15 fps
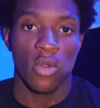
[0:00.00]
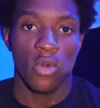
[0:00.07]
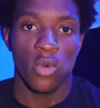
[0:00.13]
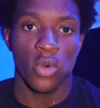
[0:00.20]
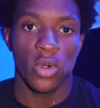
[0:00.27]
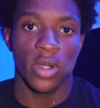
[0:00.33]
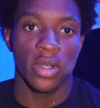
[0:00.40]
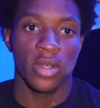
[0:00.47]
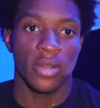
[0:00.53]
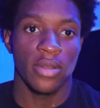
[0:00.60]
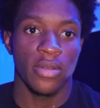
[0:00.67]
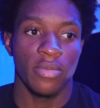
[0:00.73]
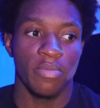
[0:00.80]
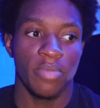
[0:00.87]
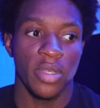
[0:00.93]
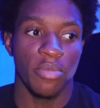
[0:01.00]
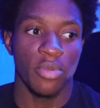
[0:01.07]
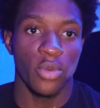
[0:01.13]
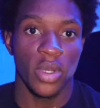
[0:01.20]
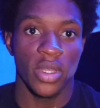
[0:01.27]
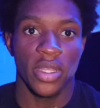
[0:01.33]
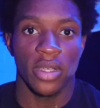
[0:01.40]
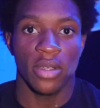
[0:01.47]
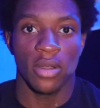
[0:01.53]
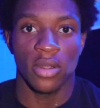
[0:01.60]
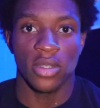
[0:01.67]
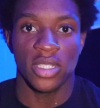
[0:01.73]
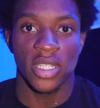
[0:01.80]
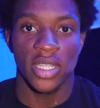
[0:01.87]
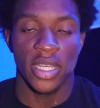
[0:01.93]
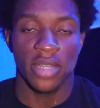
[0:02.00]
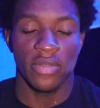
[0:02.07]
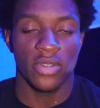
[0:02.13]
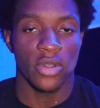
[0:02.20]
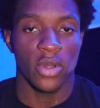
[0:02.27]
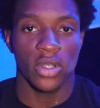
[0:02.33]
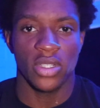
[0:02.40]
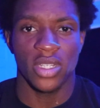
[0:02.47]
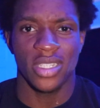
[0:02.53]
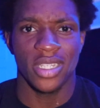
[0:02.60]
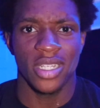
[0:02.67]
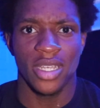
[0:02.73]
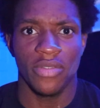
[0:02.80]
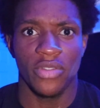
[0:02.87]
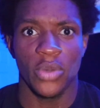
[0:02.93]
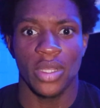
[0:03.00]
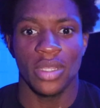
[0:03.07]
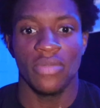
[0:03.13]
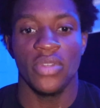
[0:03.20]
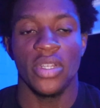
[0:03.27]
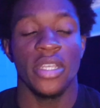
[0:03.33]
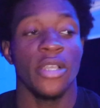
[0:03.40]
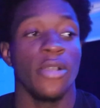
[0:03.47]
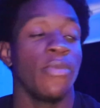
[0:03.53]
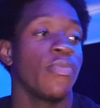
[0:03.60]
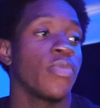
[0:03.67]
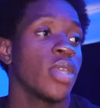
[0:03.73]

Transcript: or people with it called CF. So I'll say CF throughout the video.